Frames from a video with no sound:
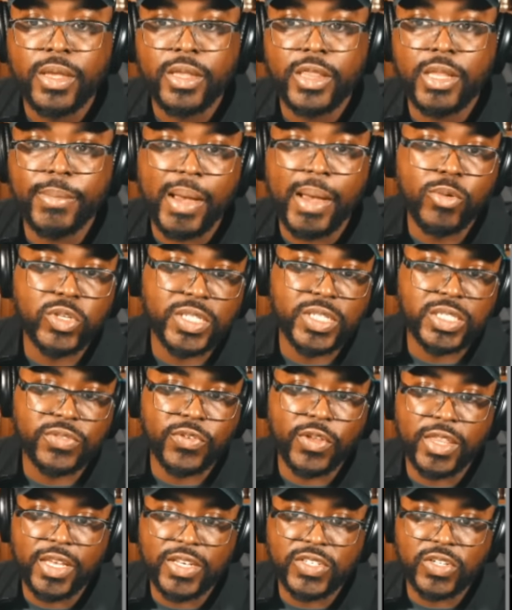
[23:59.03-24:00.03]
The Bible says,
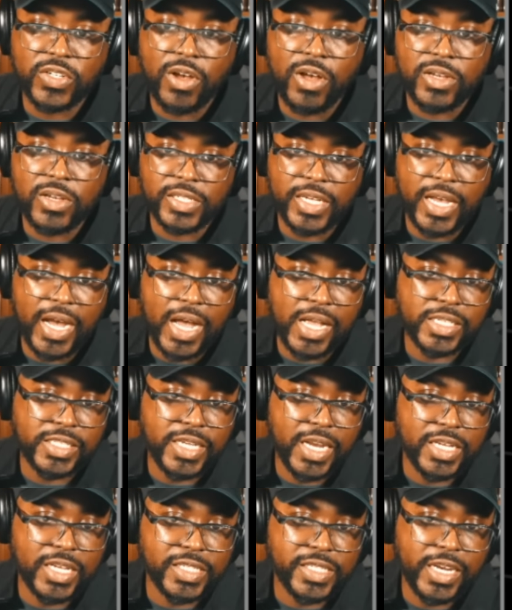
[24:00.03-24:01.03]
for this cause, God
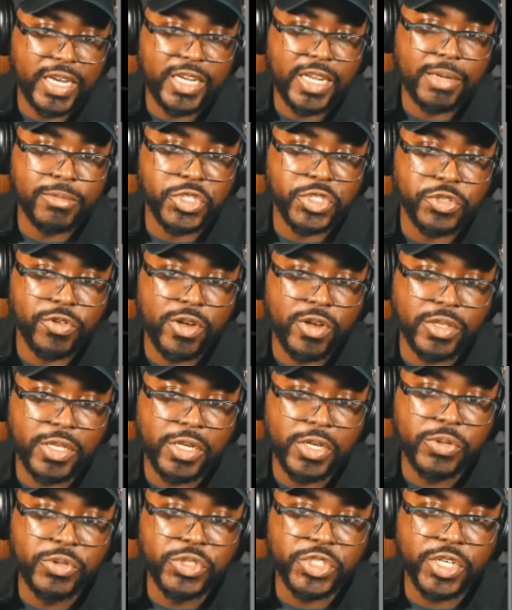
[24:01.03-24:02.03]
shall send them strong
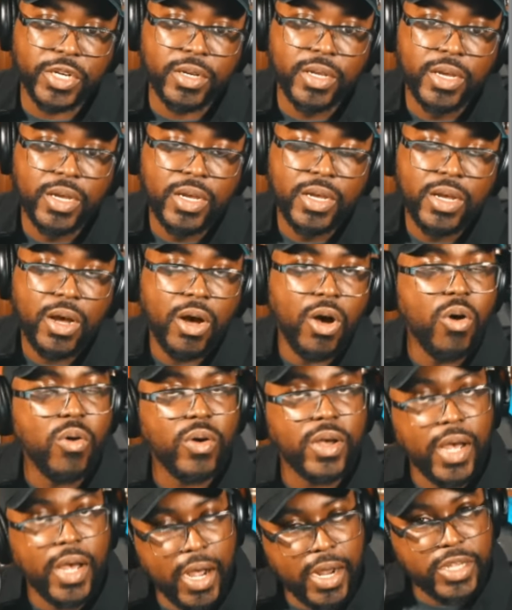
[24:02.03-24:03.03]
delusion. Oh,
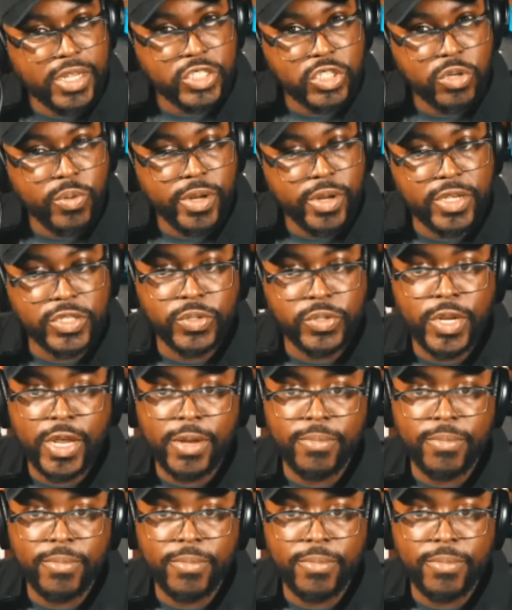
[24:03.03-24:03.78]
God is doing this to them?